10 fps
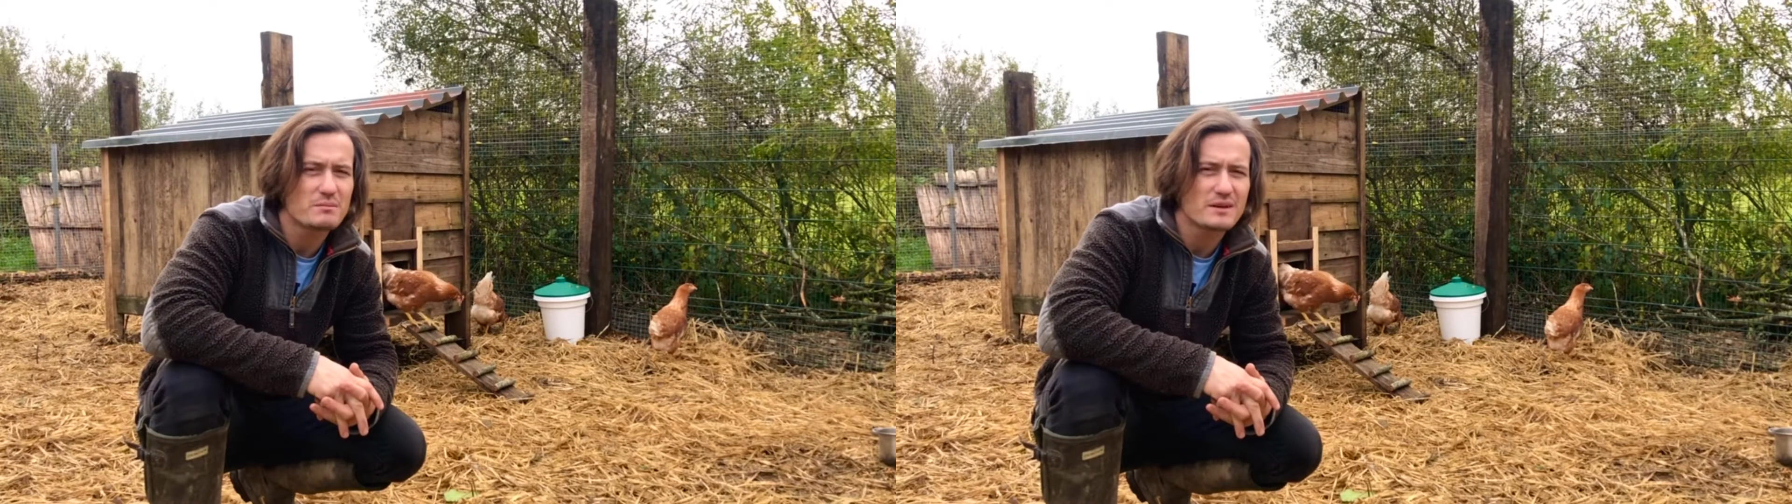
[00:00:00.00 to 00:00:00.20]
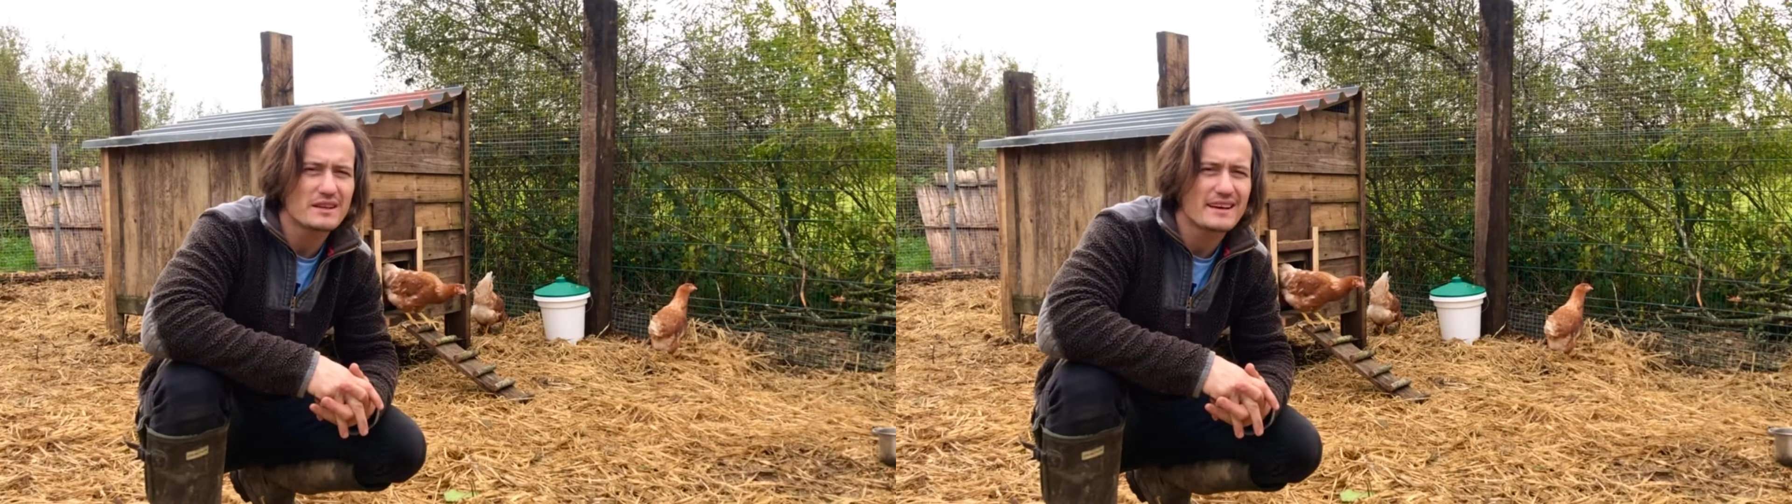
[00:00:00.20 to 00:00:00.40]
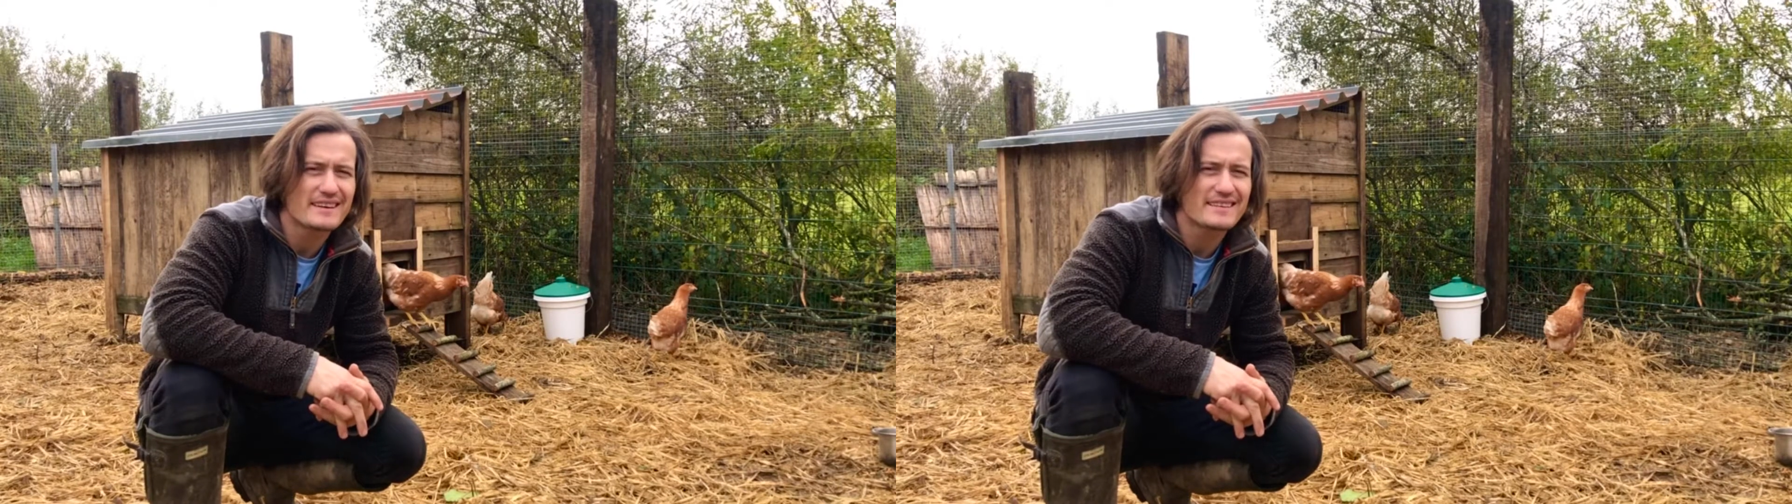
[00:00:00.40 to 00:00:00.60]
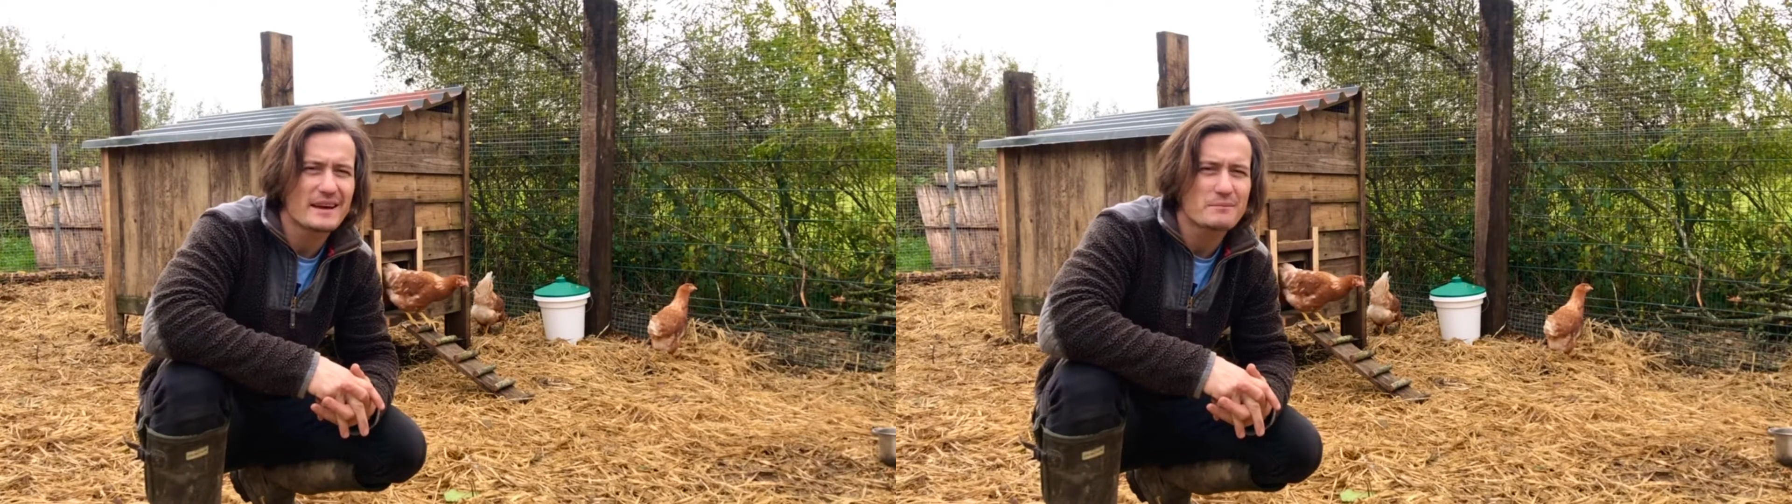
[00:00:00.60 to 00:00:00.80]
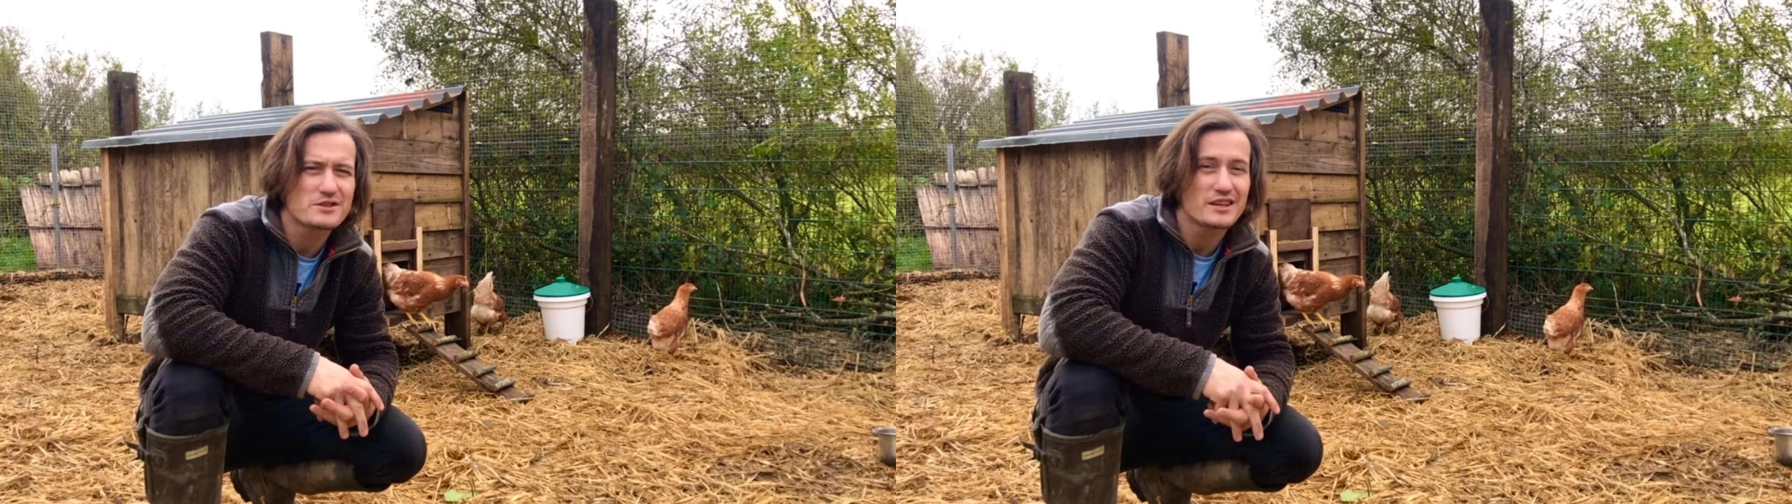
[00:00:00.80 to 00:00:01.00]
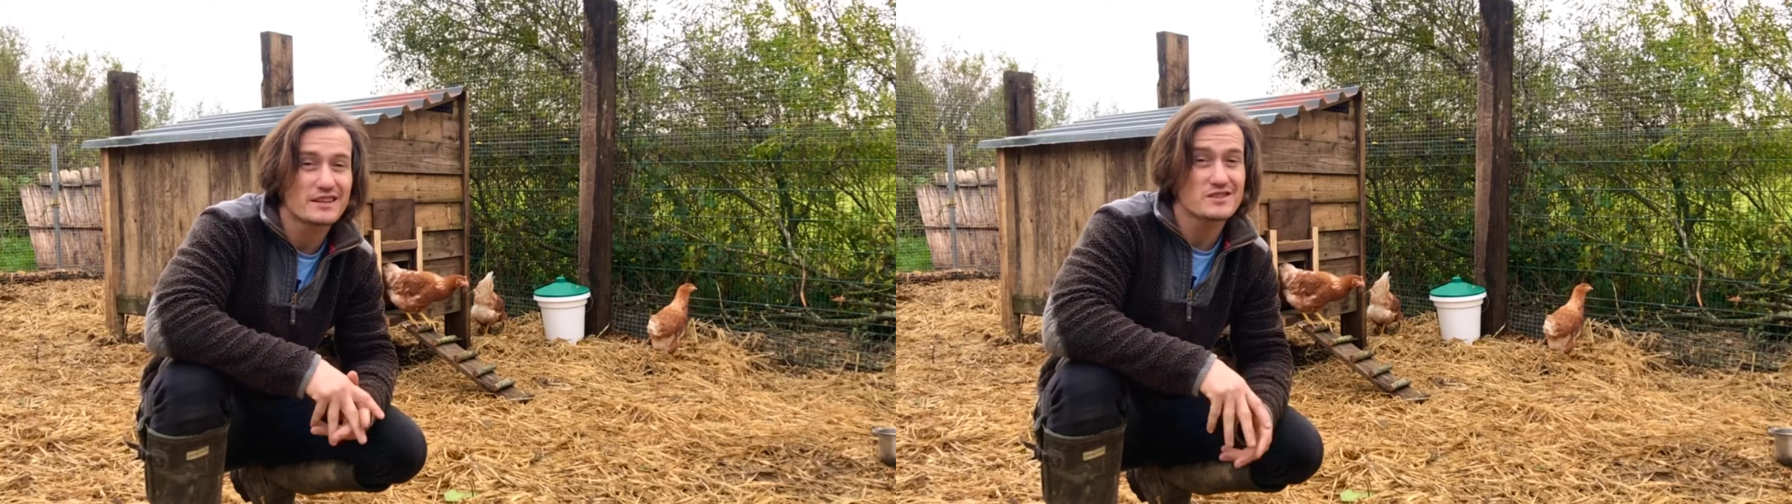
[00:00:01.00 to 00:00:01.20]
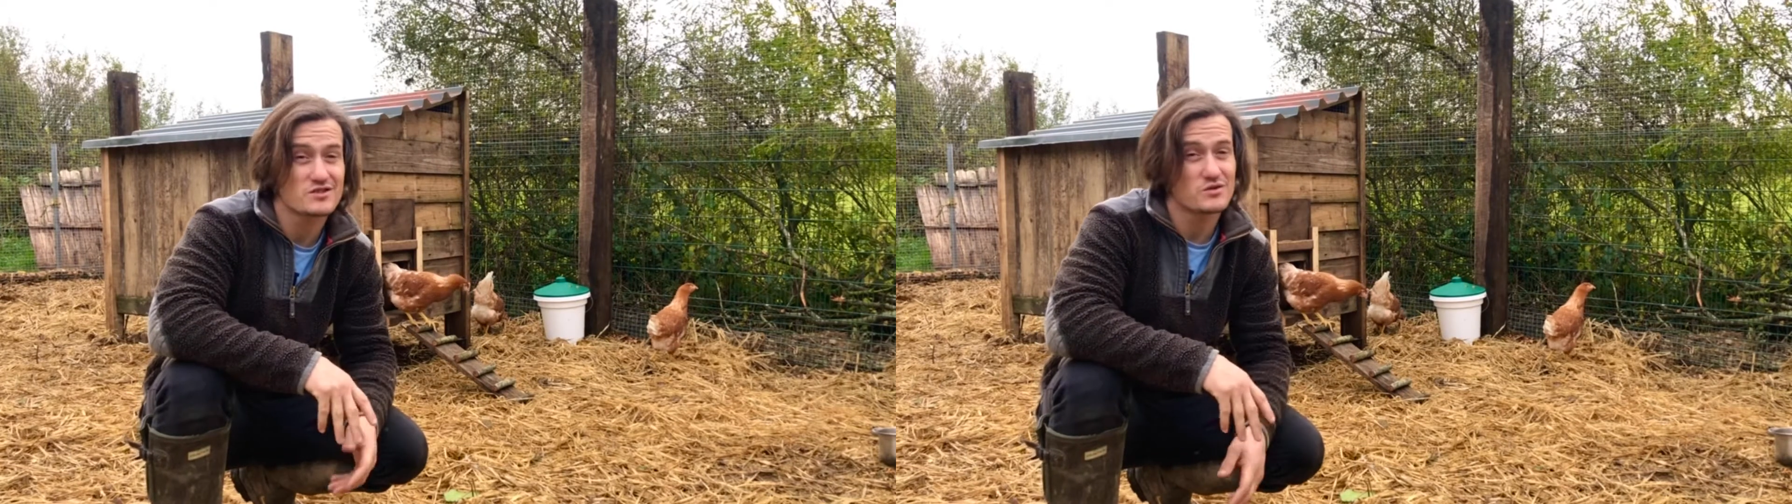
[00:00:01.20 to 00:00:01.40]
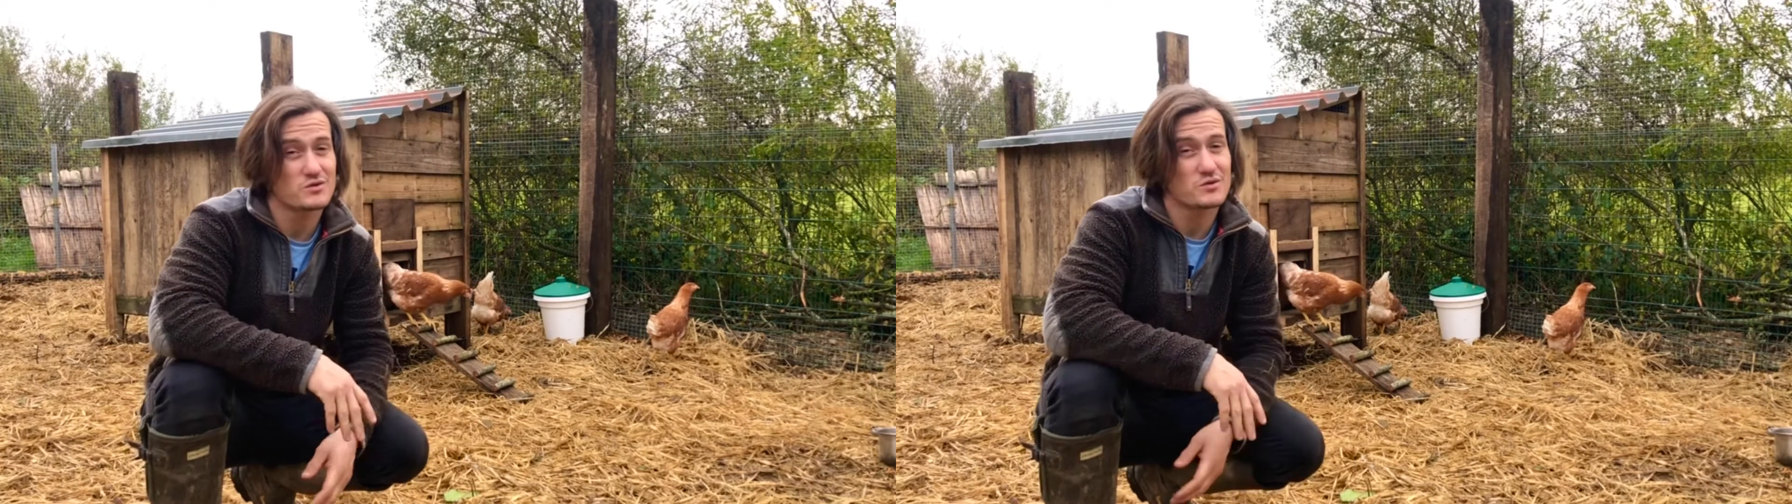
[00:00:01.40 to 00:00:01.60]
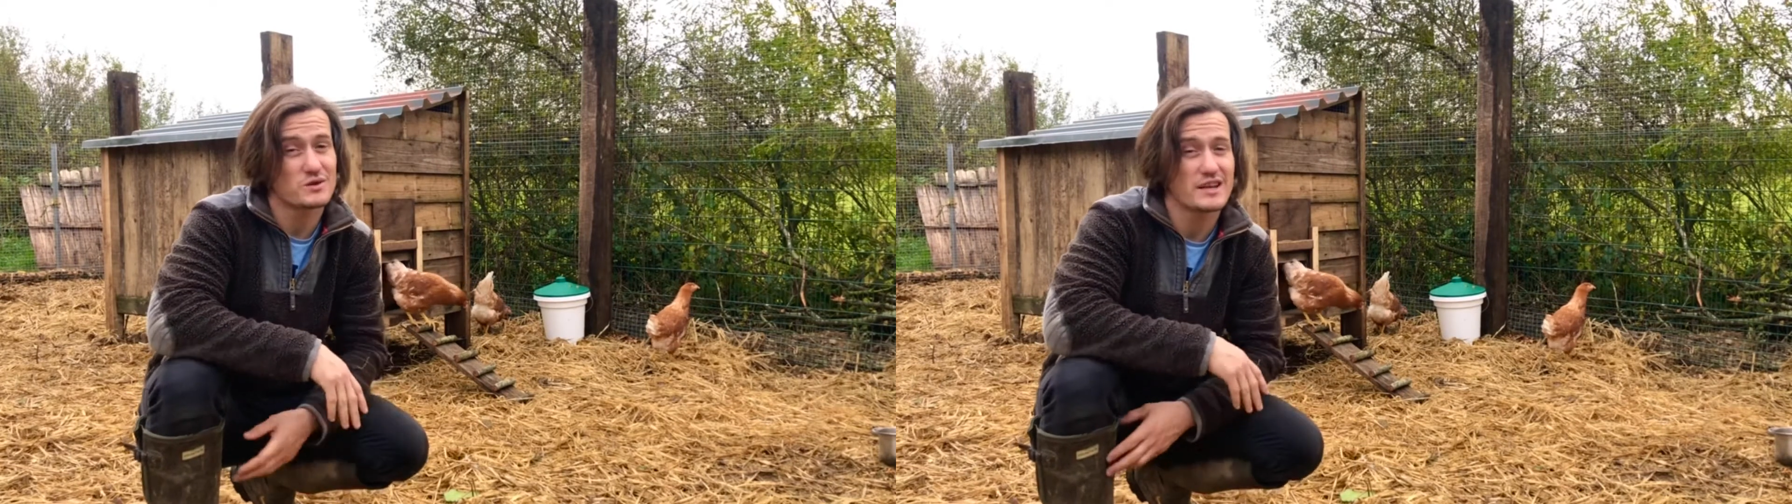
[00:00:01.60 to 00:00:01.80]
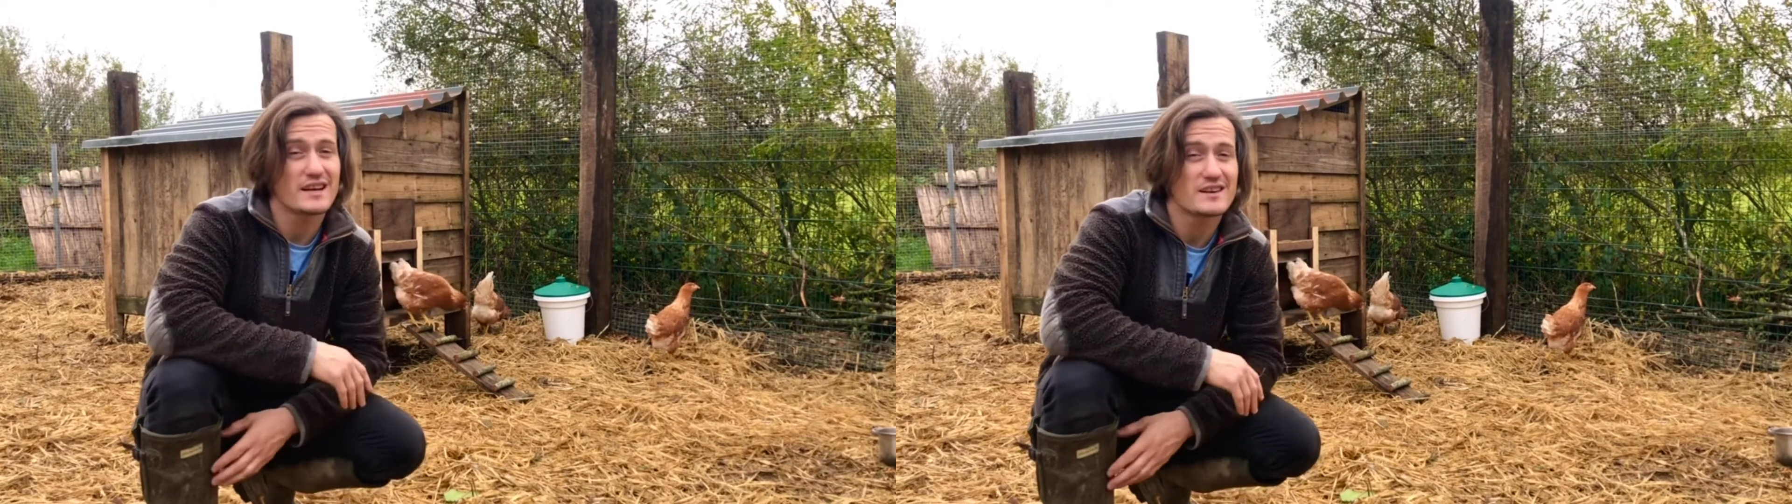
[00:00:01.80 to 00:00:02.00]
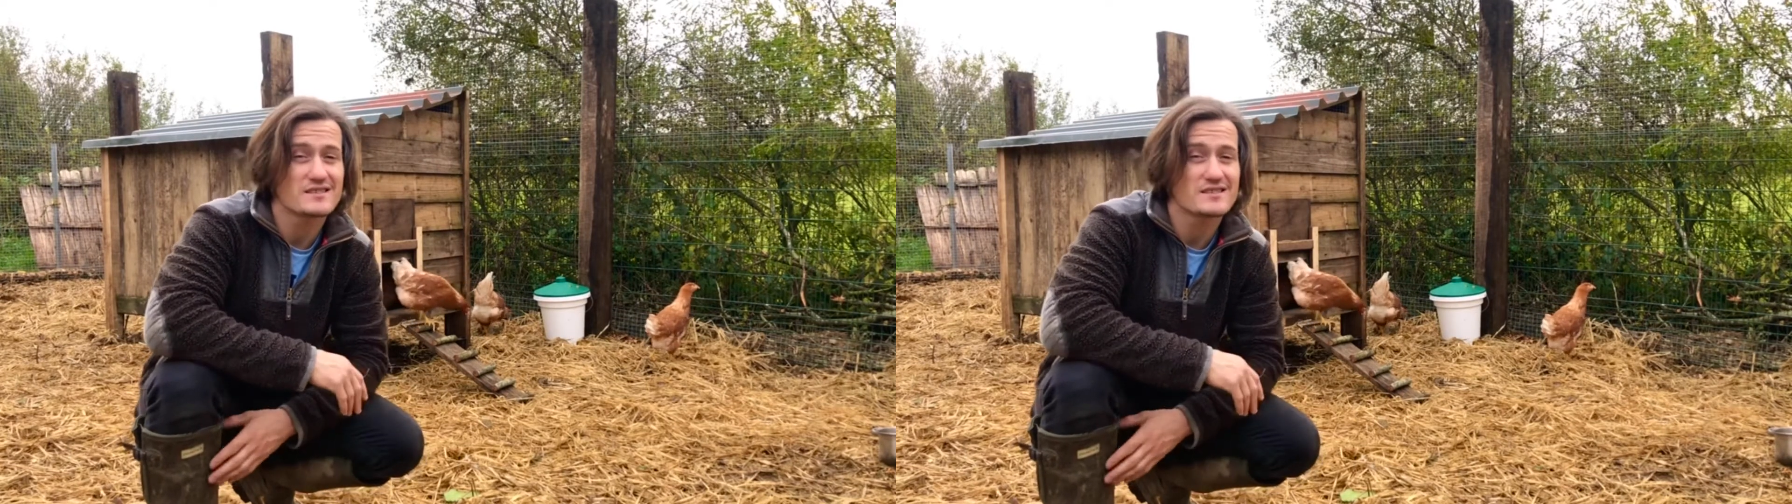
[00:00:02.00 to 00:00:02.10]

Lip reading: that have kept chickens, through the years,